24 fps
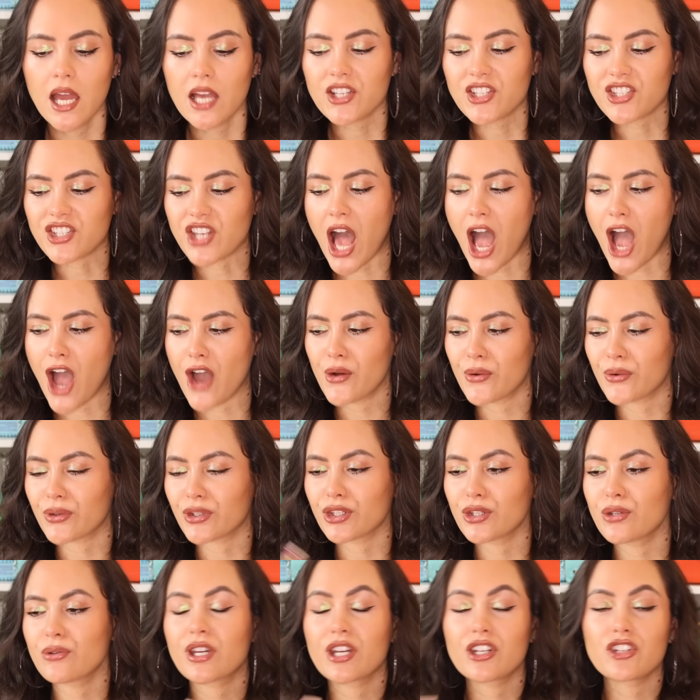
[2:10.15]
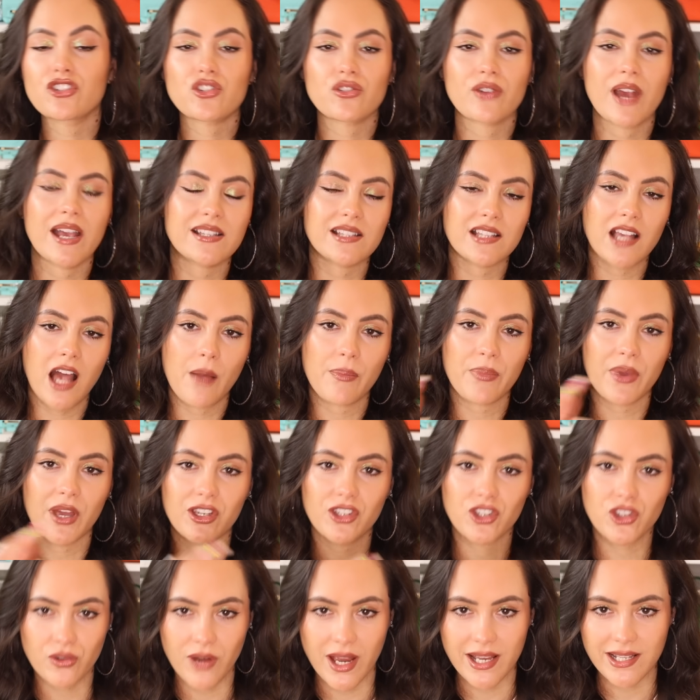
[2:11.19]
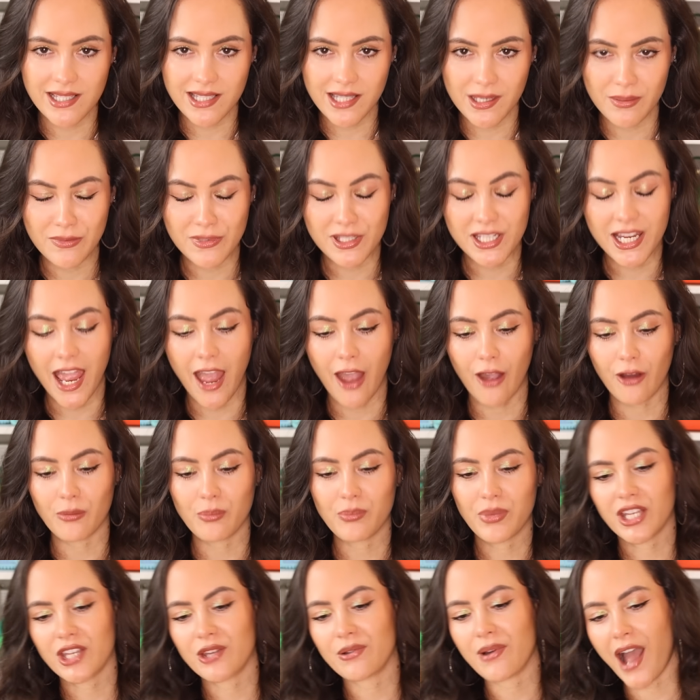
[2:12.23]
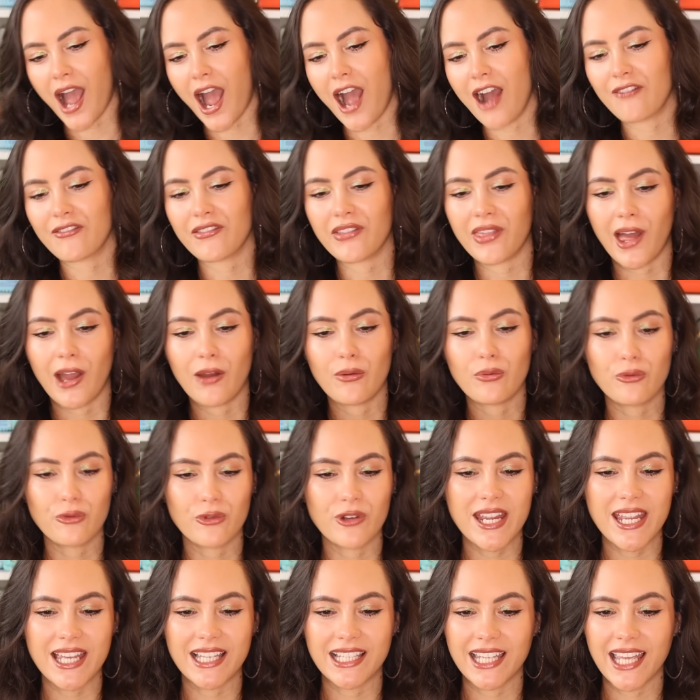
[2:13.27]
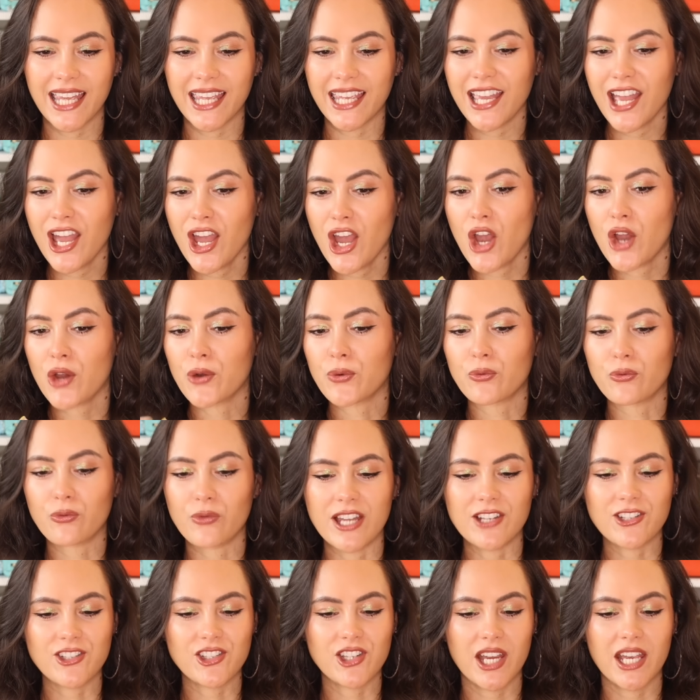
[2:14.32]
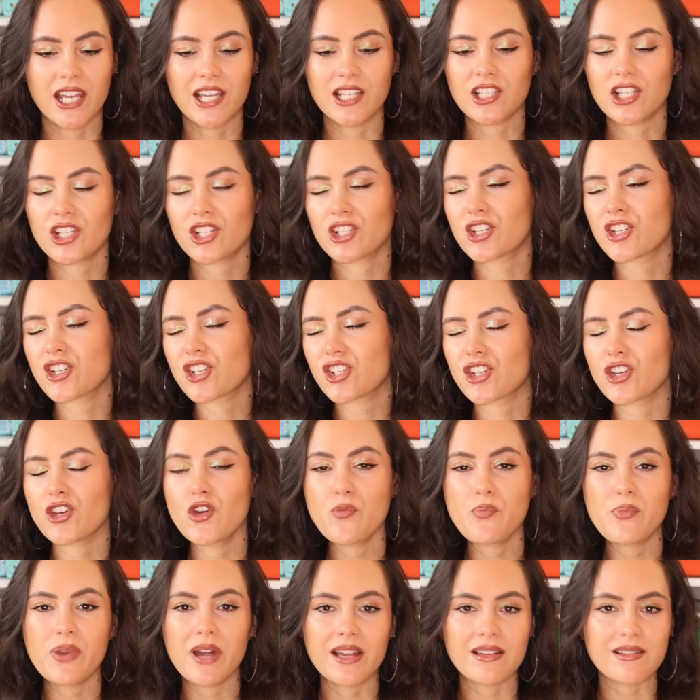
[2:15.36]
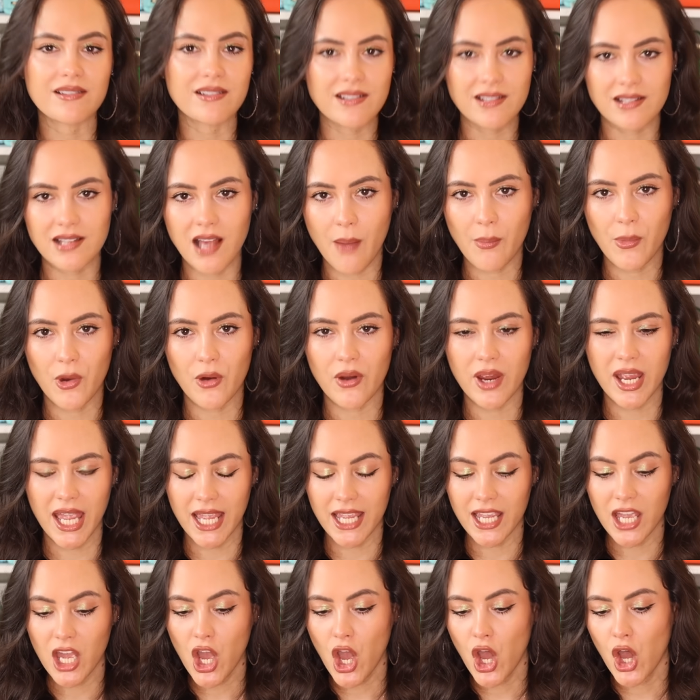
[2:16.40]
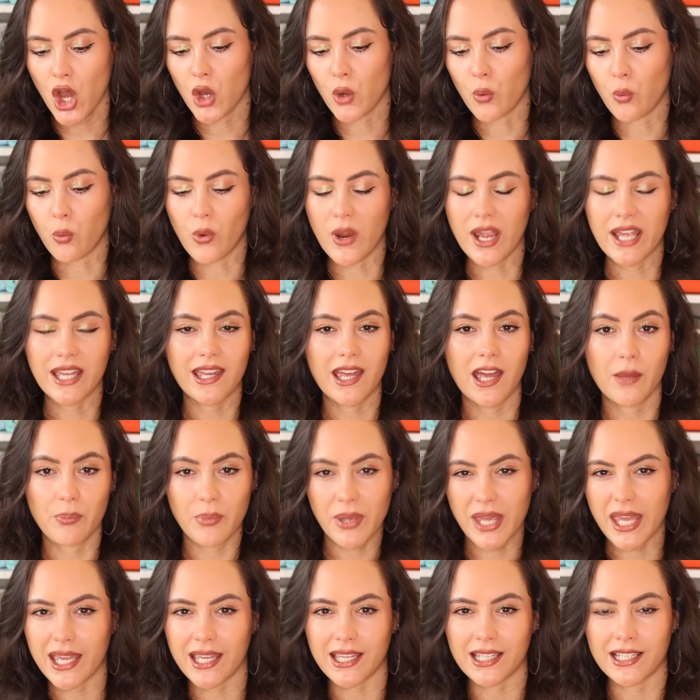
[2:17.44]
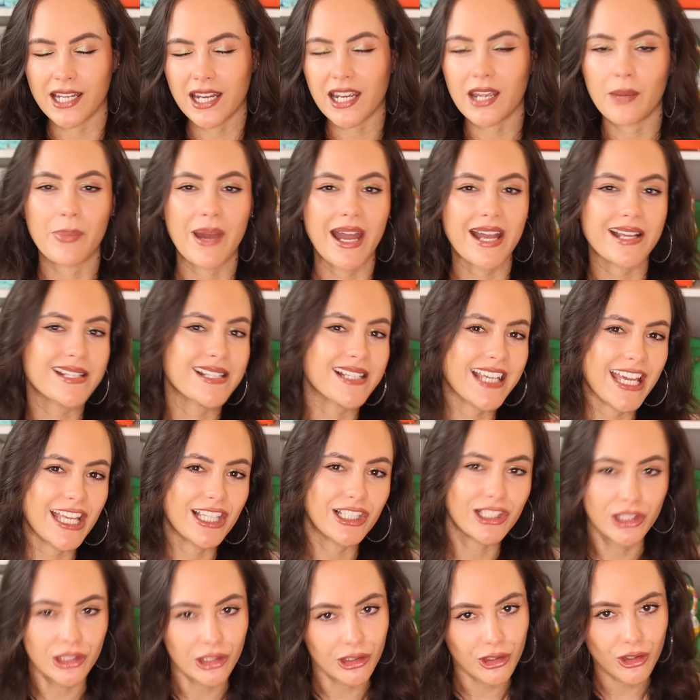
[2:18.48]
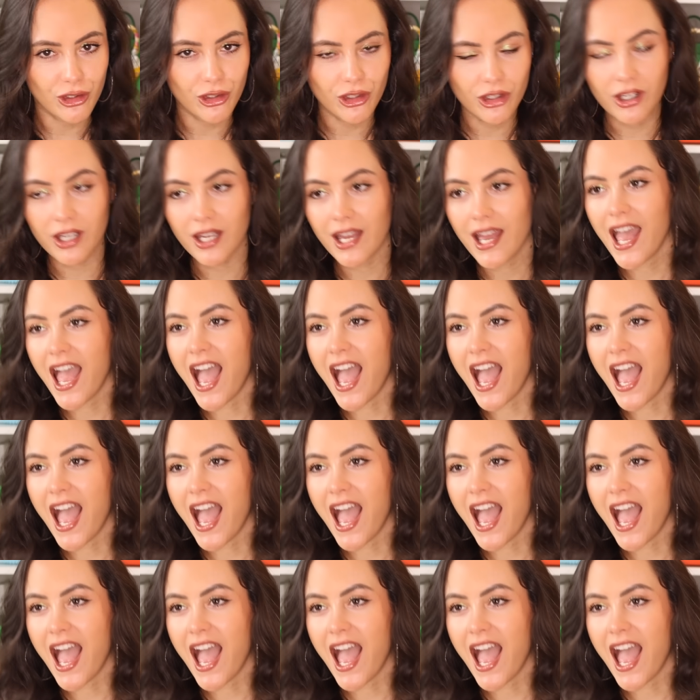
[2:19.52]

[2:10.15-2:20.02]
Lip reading: So you can dress up and dress them down, but you have that really rigid, super summery wicker picnic basket look.